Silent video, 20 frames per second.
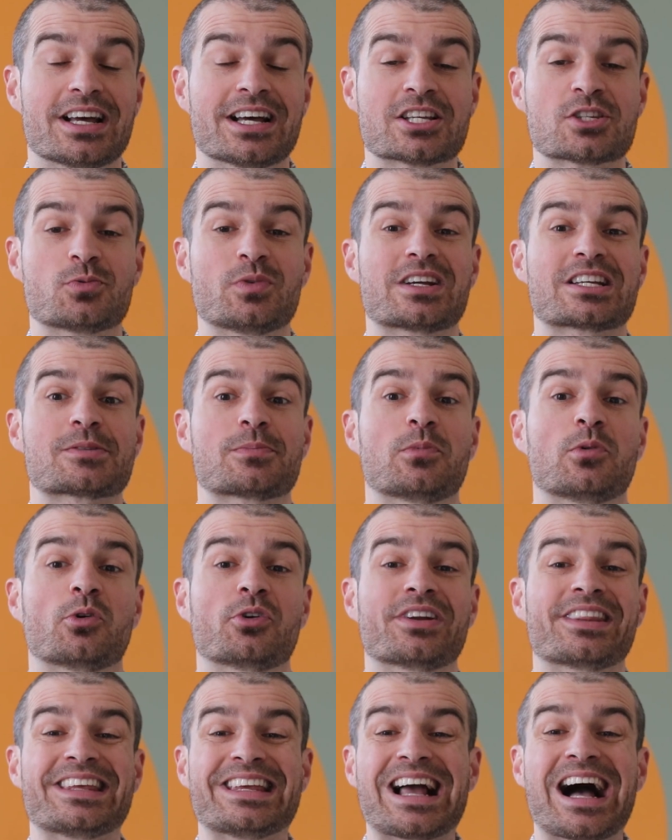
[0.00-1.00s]
as we
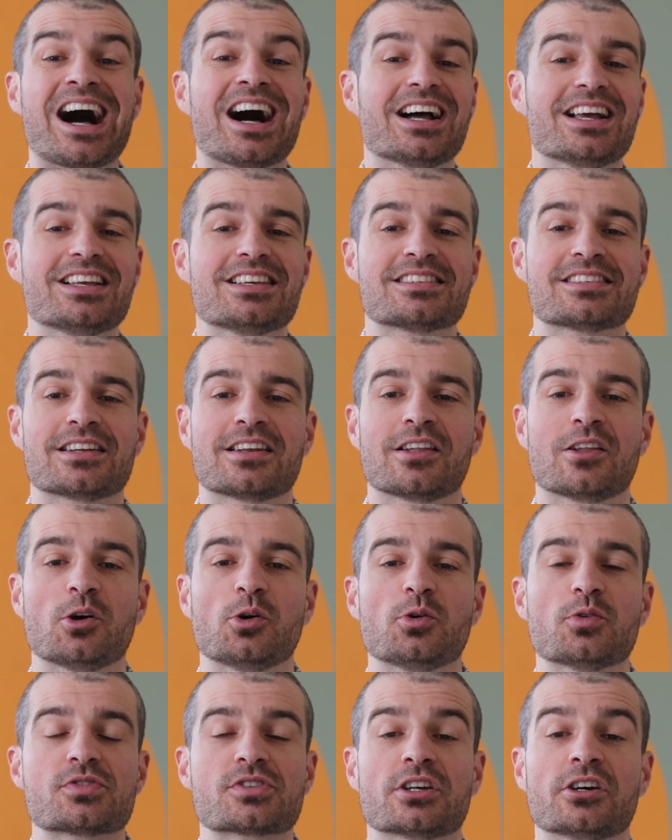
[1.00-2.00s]
explore the highs and
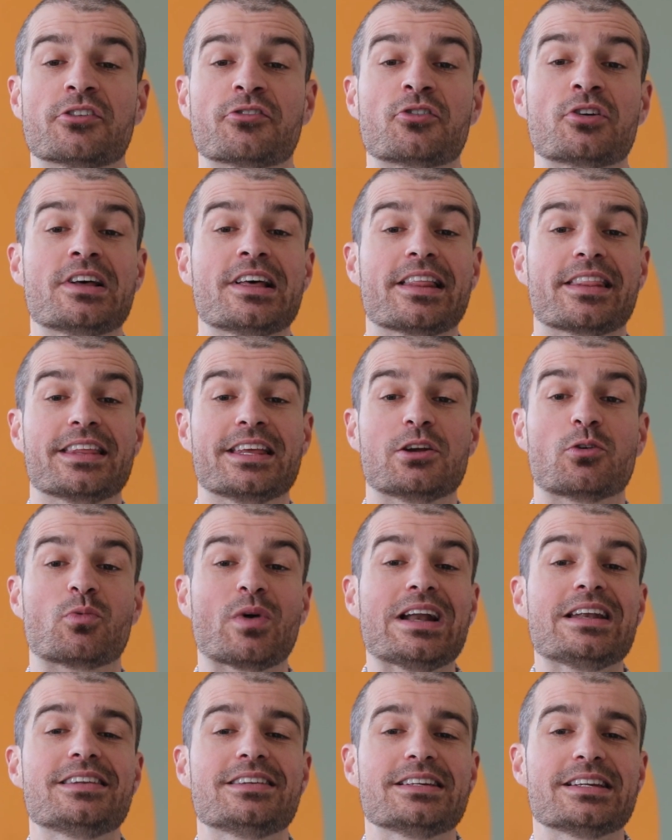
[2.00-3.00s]
lows of the
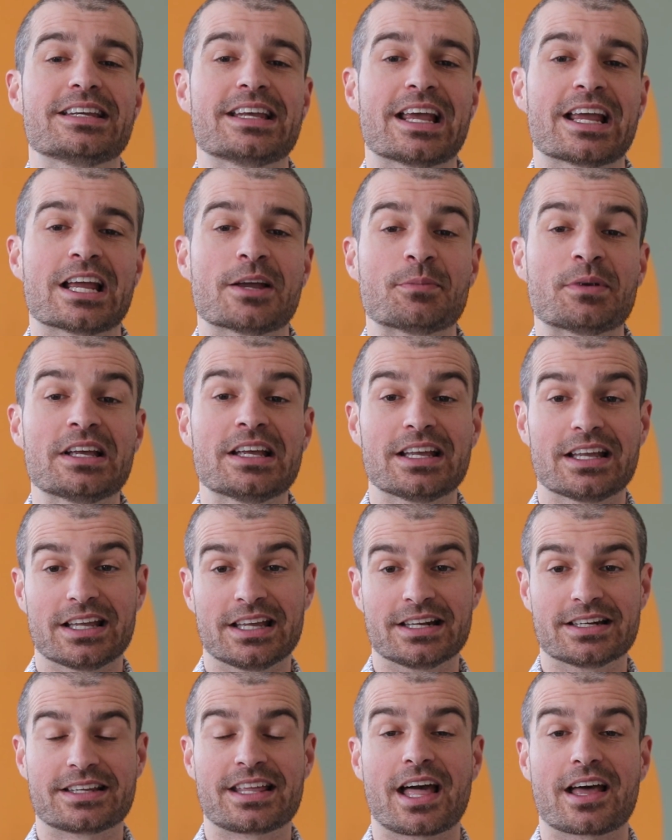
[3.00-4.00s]
renting game
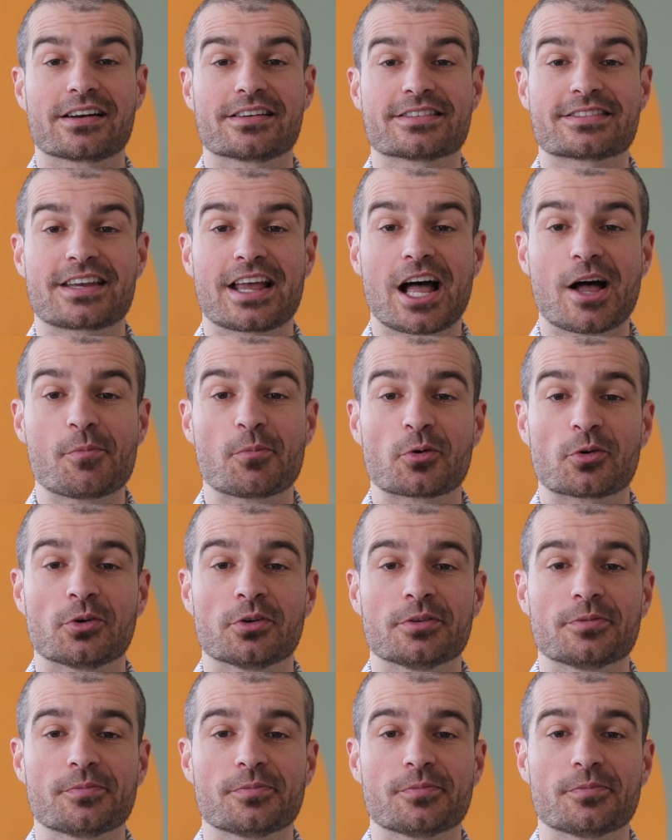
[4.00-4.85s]
in Canada's capital.